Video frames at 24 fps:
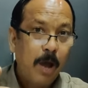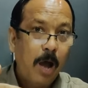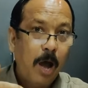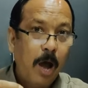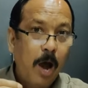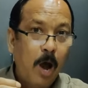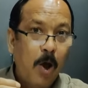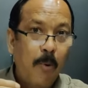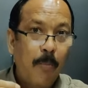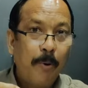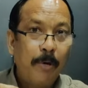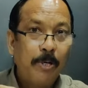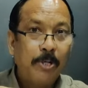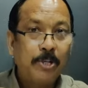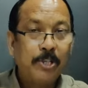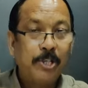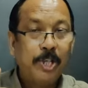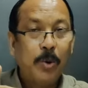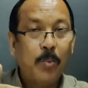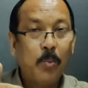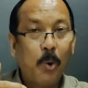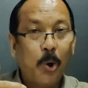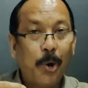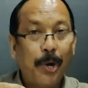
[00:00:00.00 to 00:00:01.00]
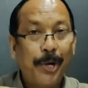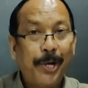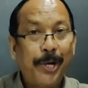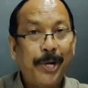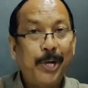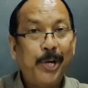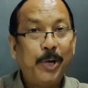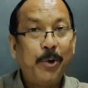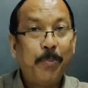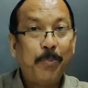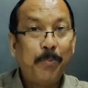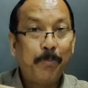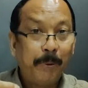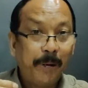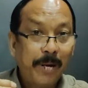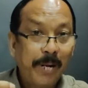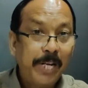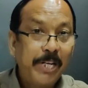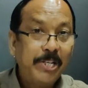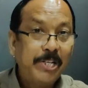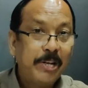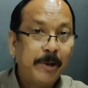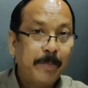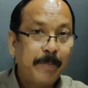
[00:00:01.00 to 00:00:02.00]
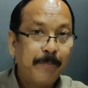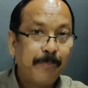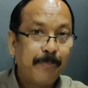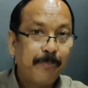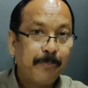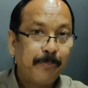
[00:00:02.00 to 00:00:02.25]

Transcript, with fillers: how much they wanted to please him.